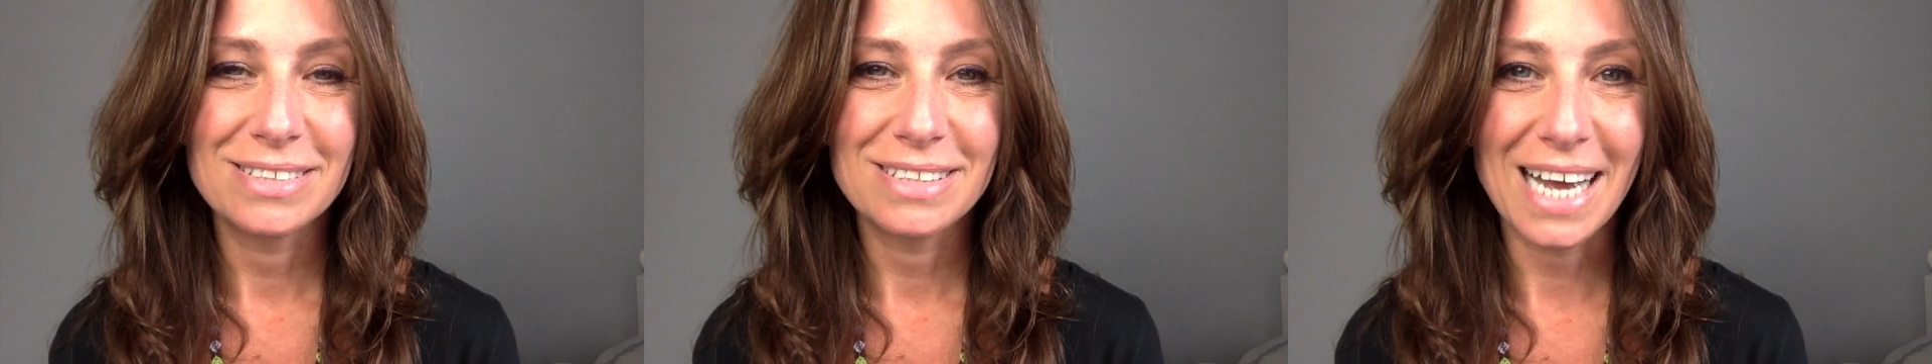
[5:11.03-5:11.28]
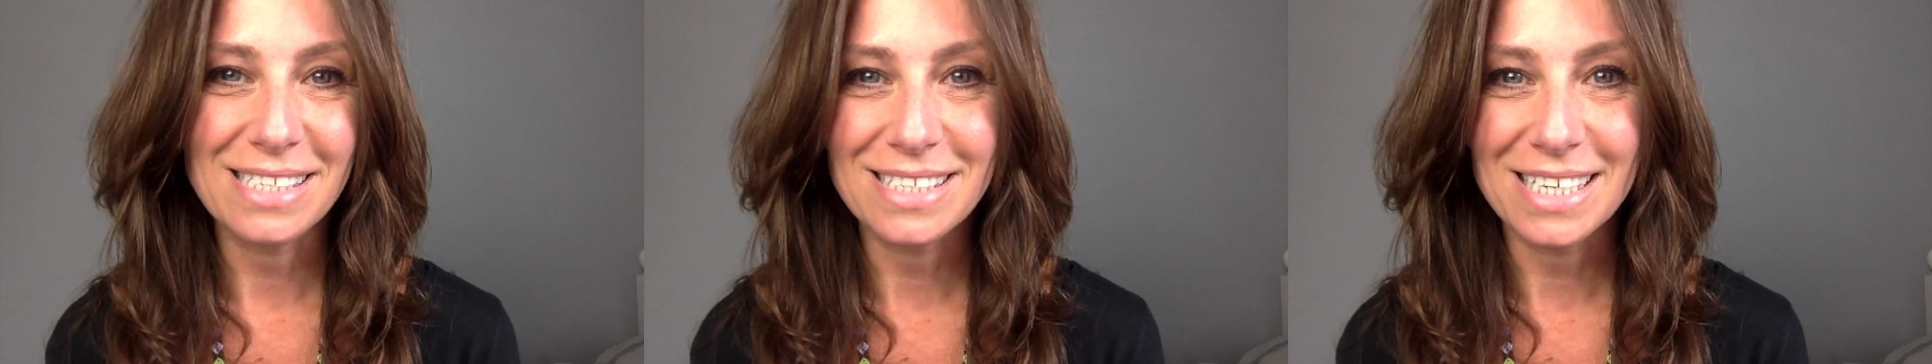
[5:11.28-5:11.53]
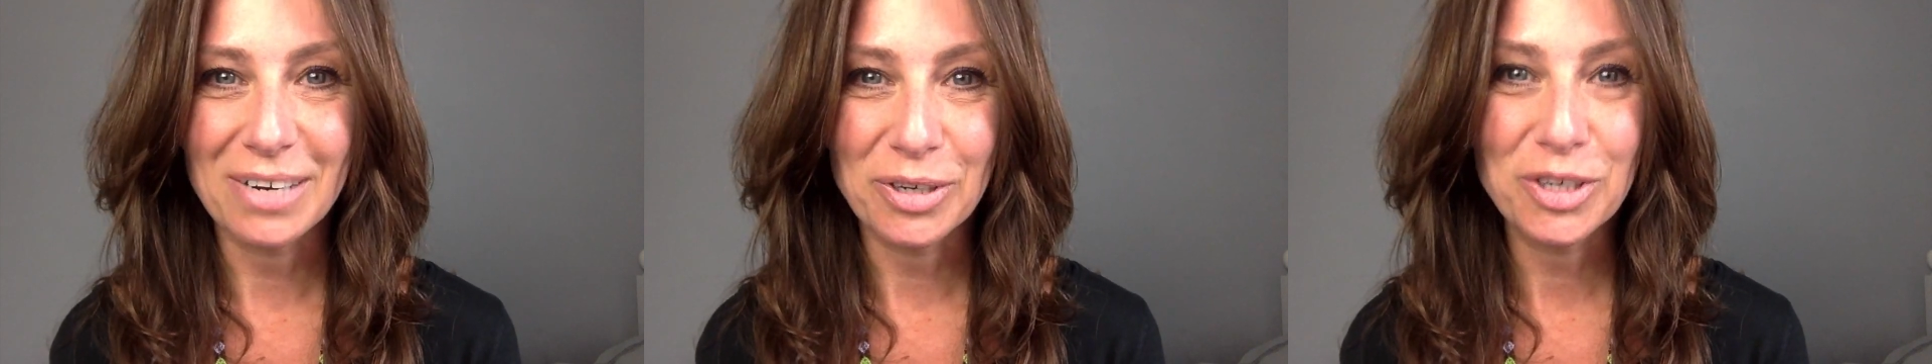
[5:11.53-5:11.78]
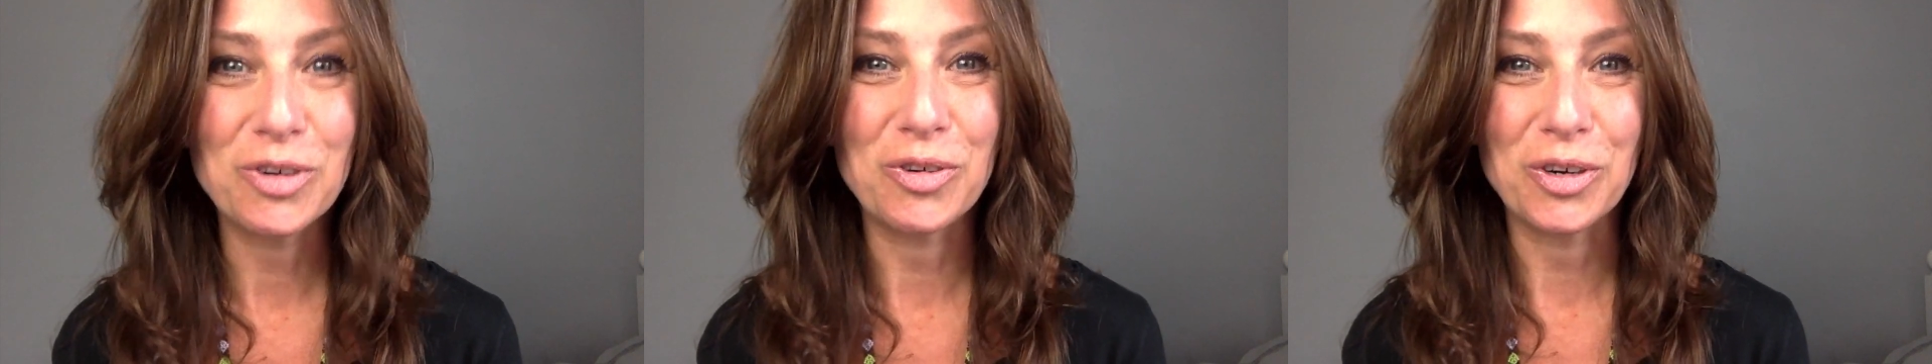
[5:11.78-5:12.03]
cast and our
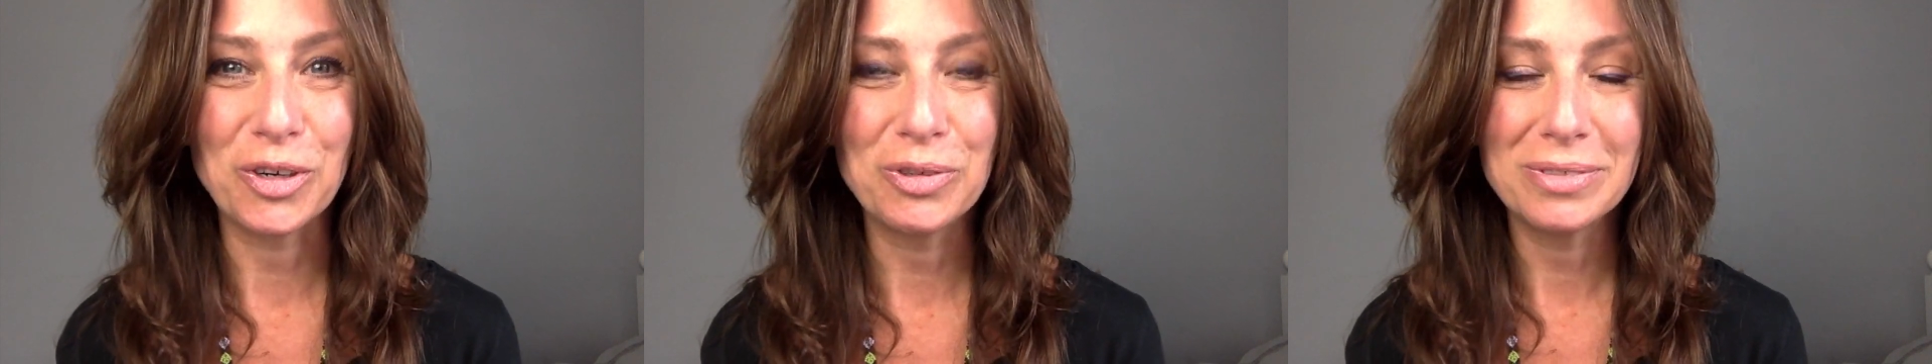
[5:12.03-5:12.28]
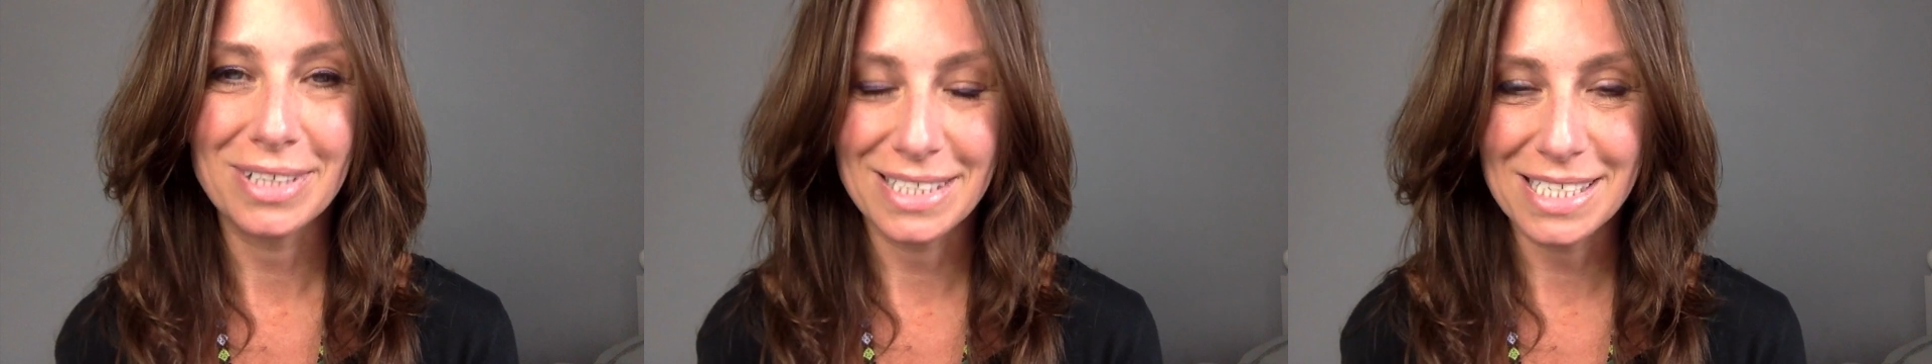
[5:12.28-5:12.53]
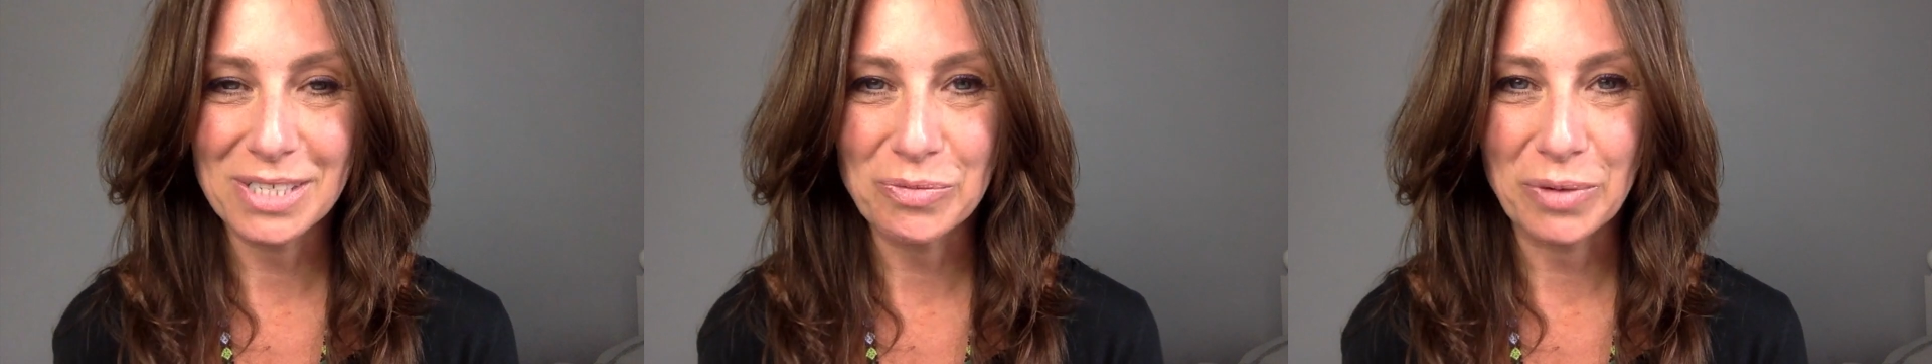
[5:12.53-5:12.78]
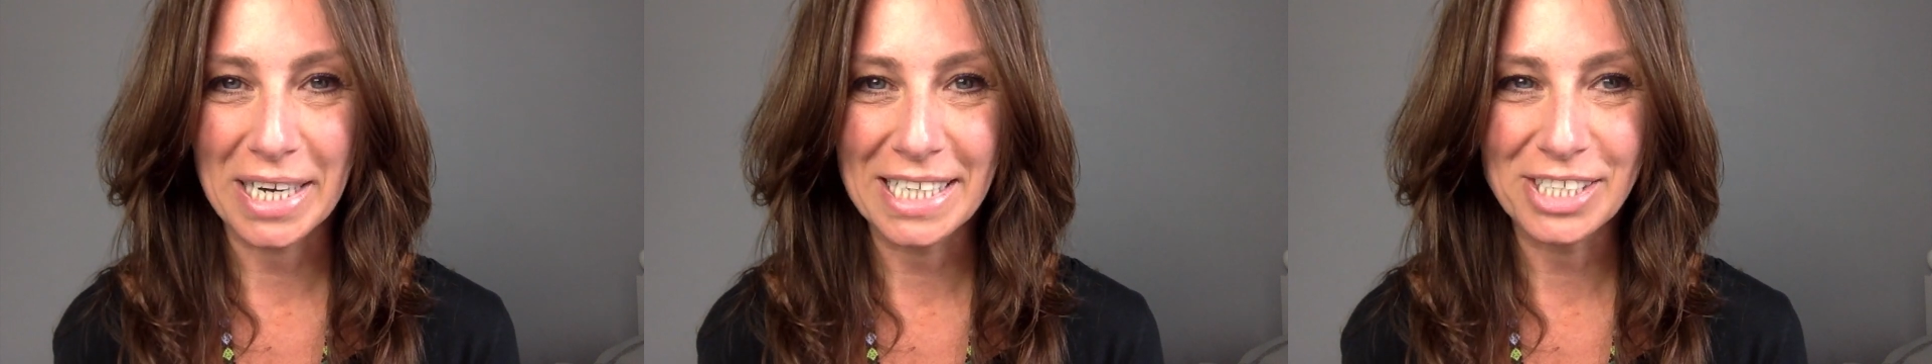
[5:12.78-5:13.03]
crew a decent
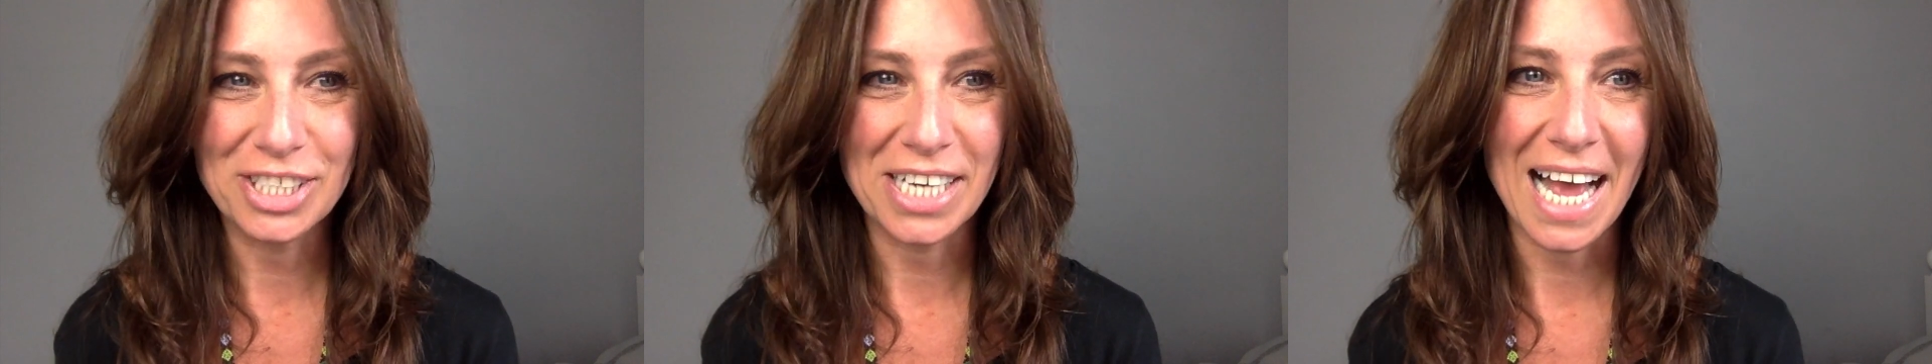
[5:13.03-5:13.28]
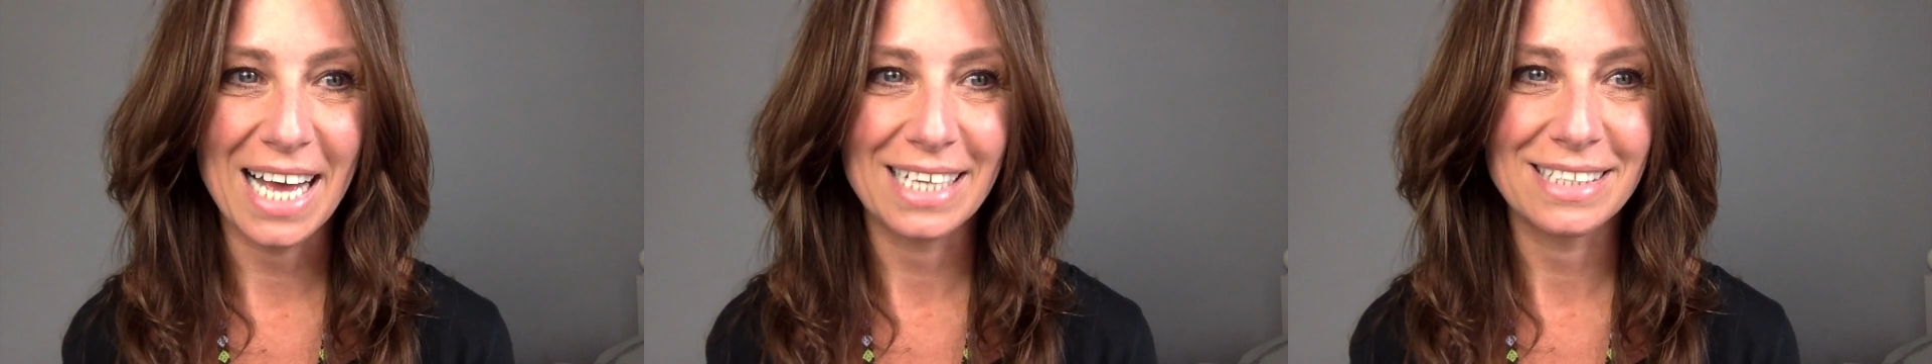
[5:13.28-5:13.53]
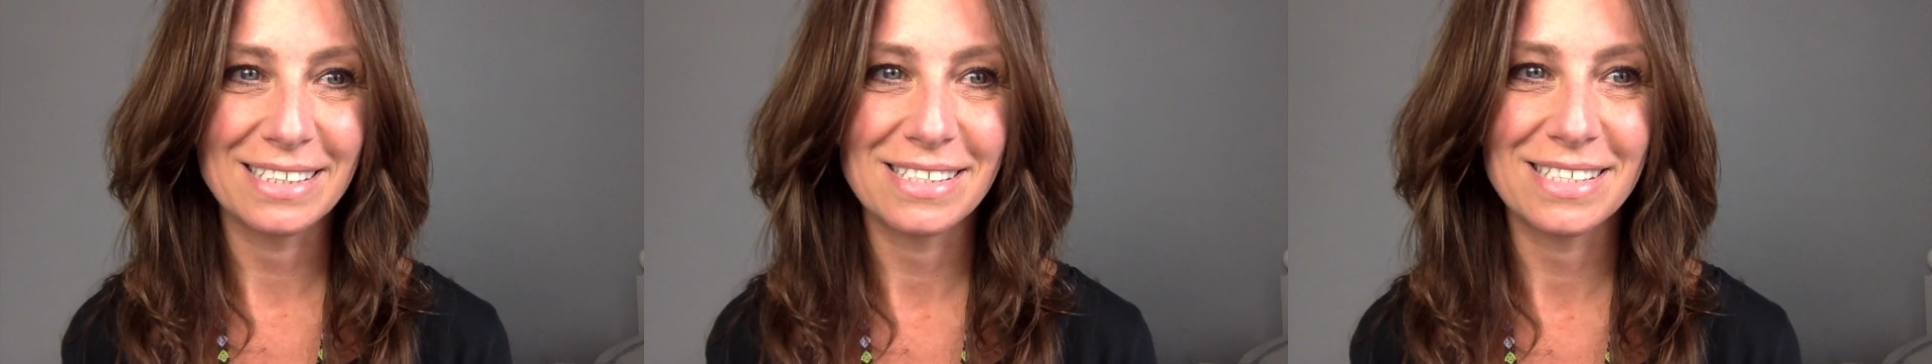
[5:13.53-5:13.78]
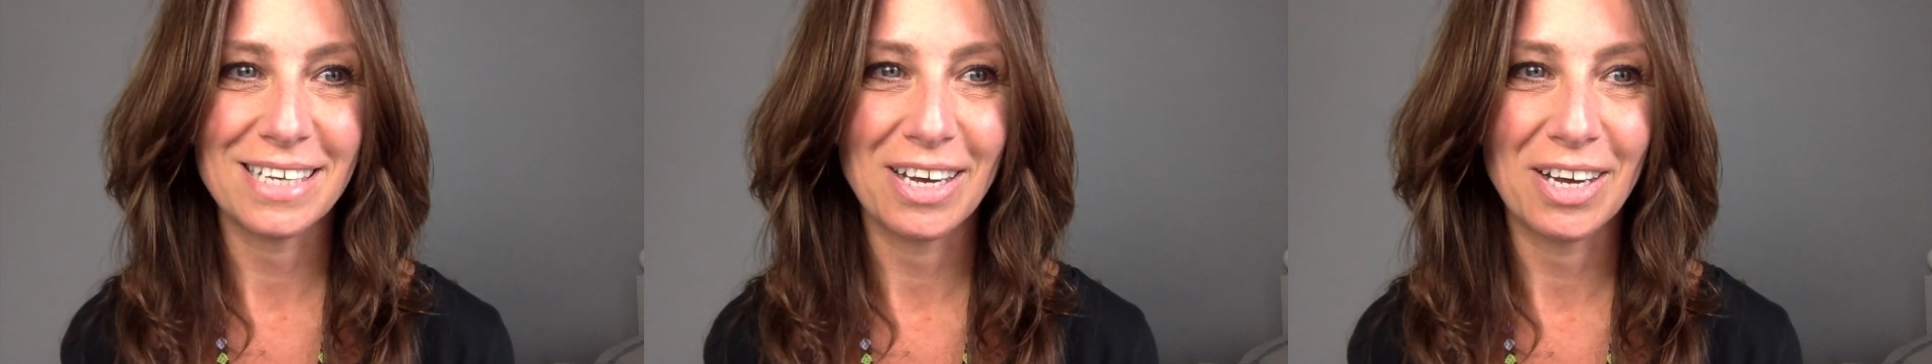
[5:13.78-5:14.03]
wage and